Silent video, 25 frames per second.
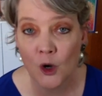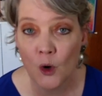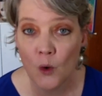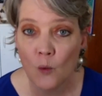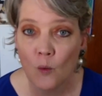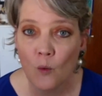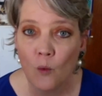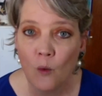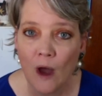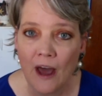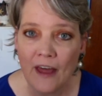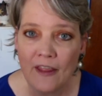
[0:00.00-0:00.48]

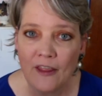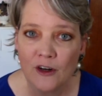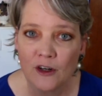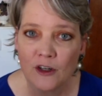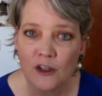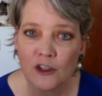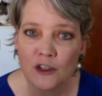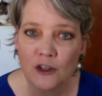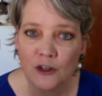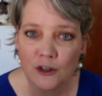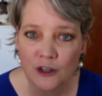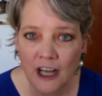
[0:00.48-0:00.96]
Whether
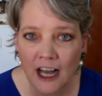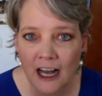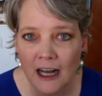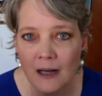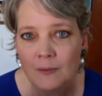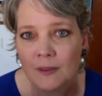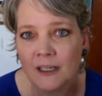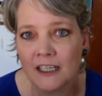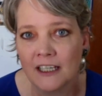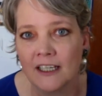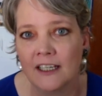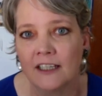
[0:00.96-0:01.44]
you're
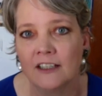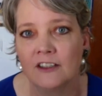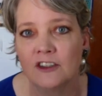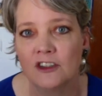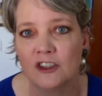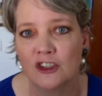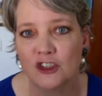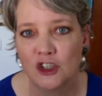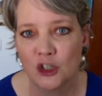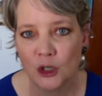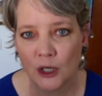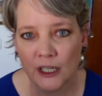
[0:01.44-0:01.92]
coming
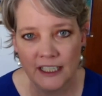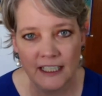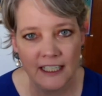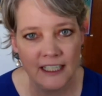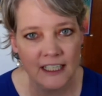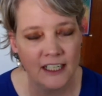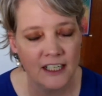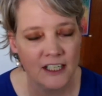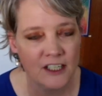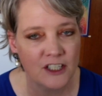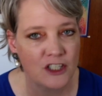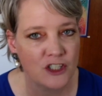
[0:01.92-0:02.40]
and
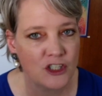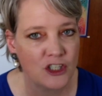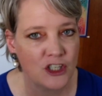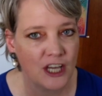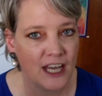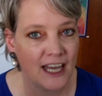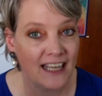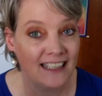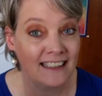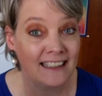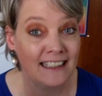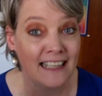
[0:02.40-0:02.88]
joining us
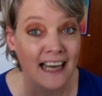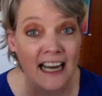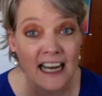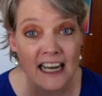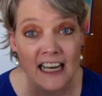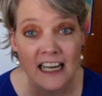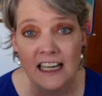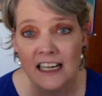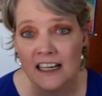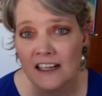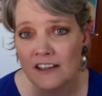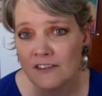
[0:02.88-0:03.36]

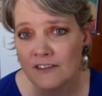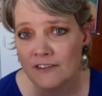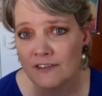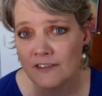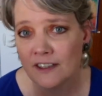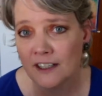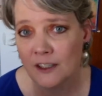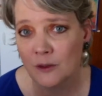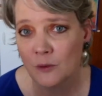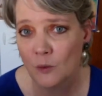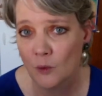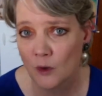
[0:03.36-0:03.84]
live
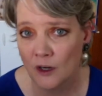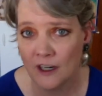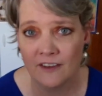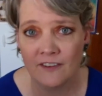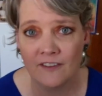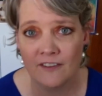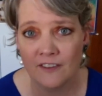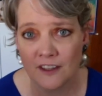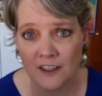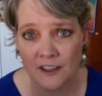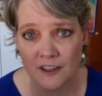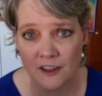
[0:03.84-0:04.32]
in one
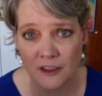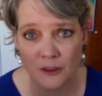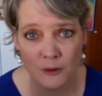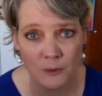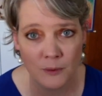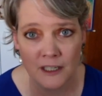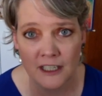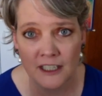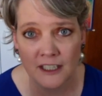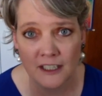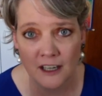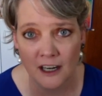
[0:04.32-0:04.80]
of the
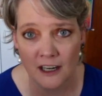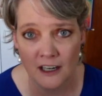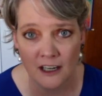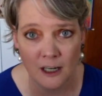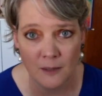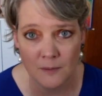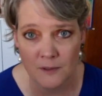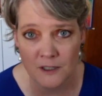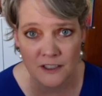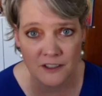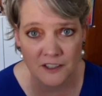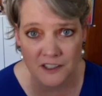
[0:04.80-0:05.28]
three
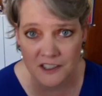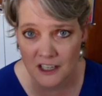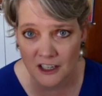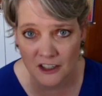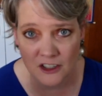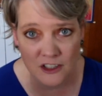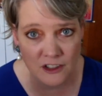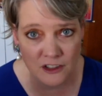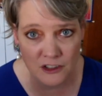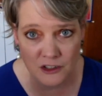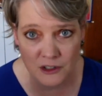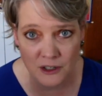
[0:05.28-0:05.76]
optional
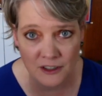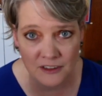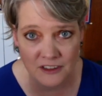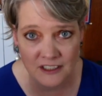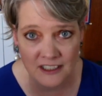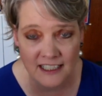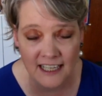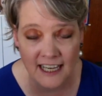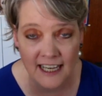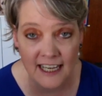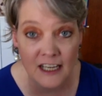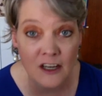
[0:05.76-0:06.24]
sessions throughout the
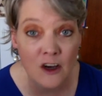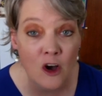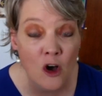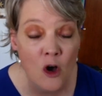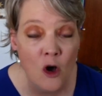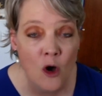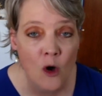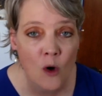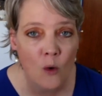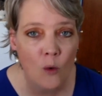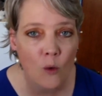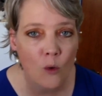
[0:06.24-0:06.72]
day,
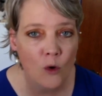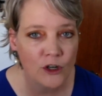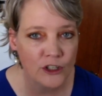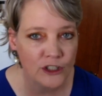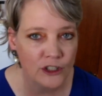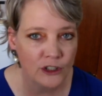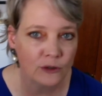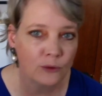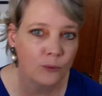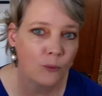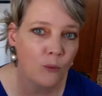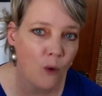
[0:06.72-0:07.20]
or
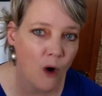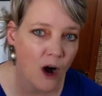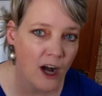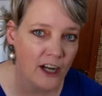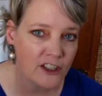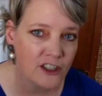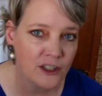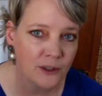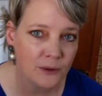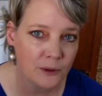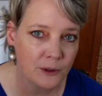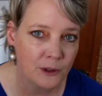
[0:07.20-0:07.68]
you're
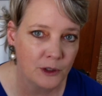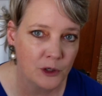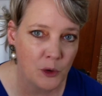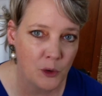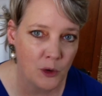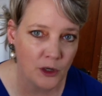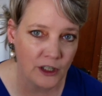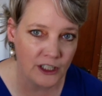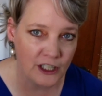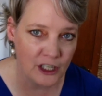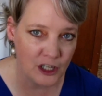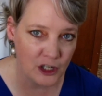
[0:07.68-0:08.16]
watching the
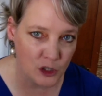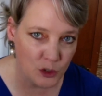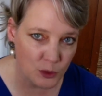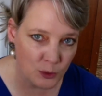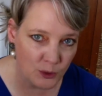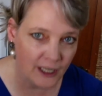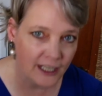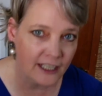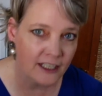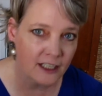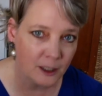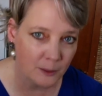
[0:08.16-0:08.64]
recording and
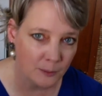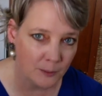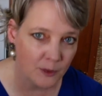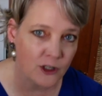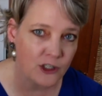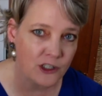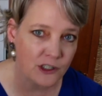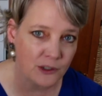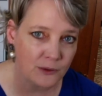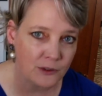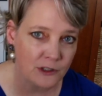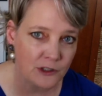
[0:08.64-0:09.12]
creating a
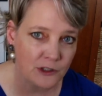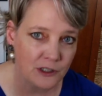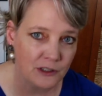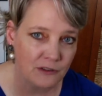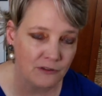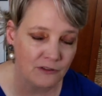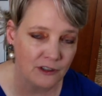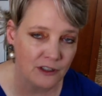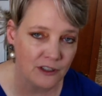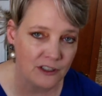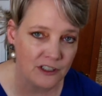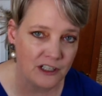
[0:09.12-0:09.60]
personal retreat
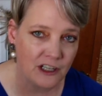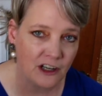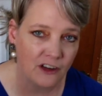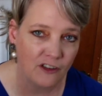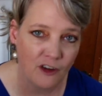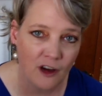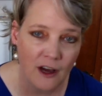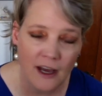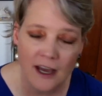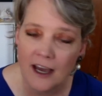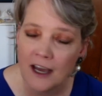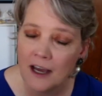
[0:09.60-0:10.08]
for
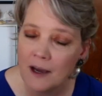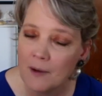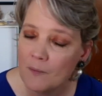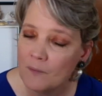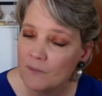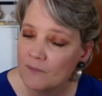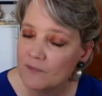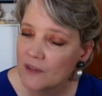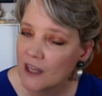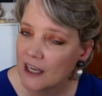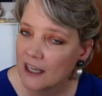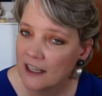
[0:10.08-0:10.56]
yourself,
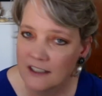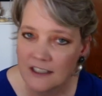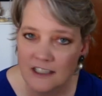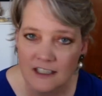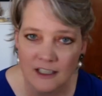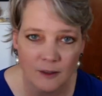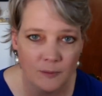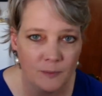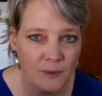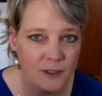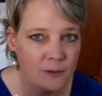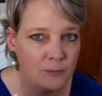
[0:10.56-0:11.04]
hands
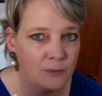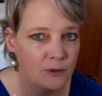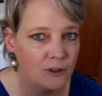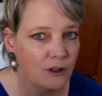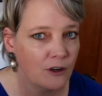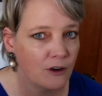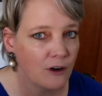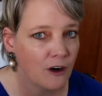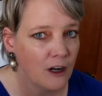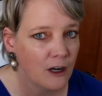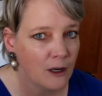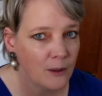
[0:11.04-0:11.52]
down, people
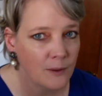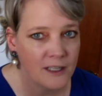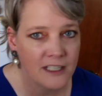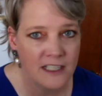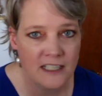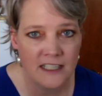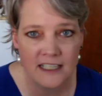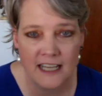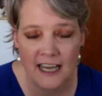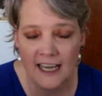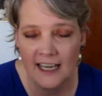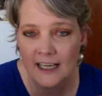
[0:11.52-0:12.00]
are
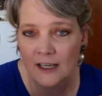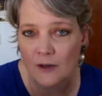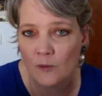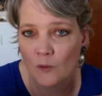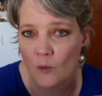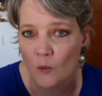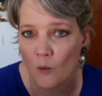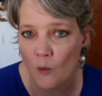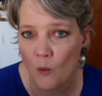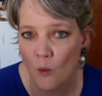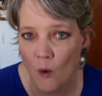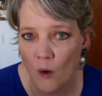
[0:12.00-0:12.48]
always
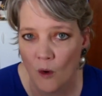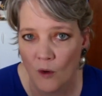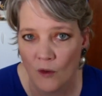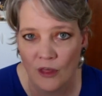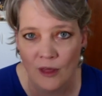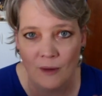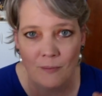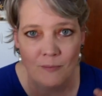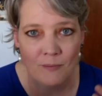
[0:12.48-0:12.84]
saying what the